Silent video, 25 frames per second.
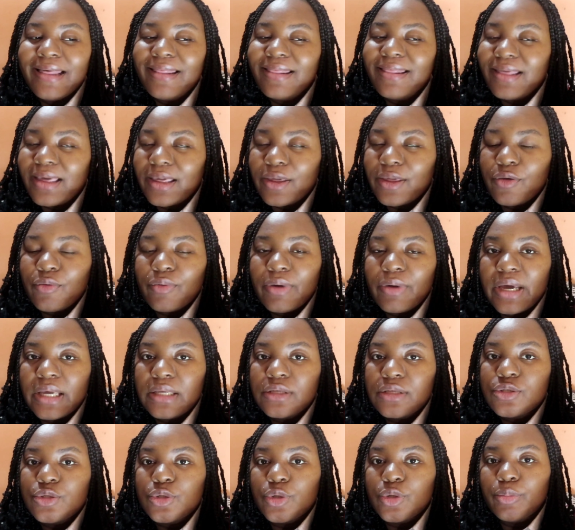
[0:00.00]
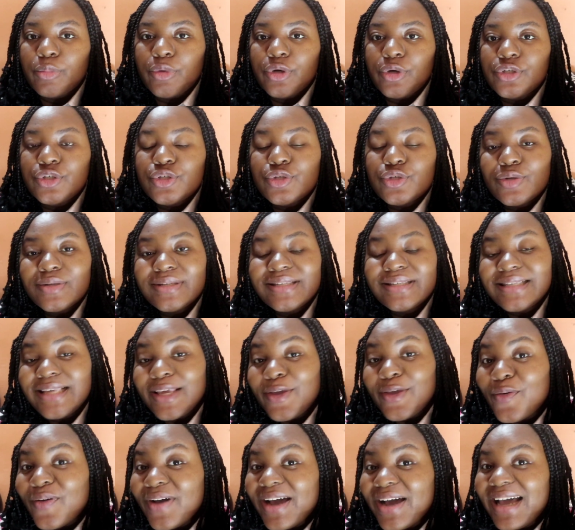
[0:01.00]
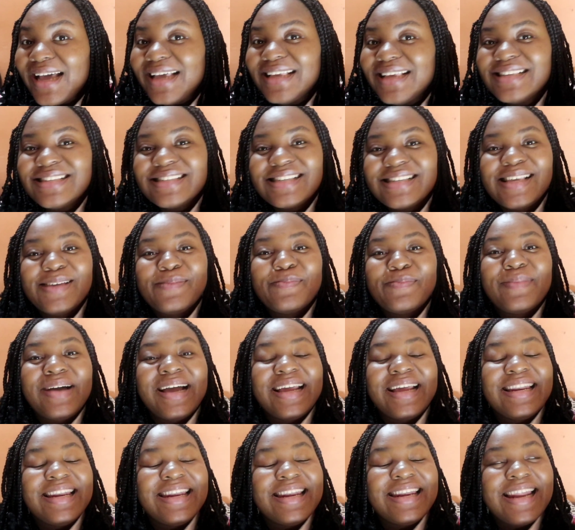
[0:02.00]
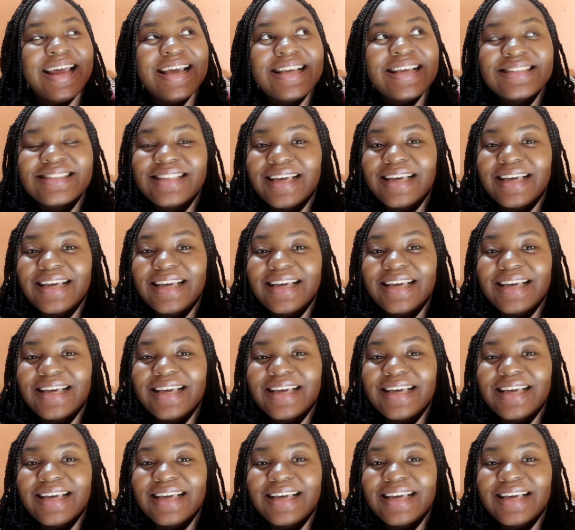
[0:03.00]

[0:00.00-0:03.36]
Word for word: thank you guys so much so see you guys in my next